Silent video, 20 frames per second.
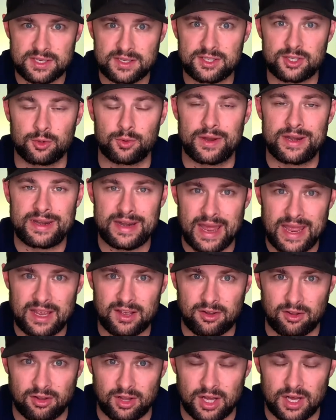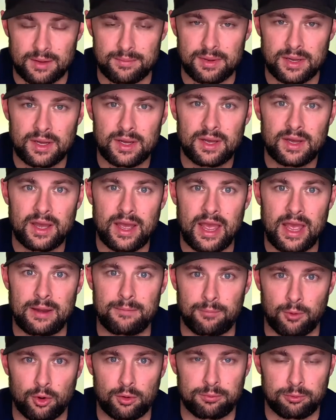to a nightclub
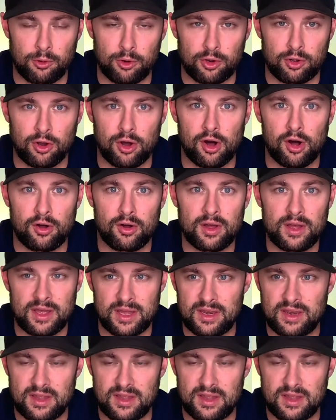and broke protocol,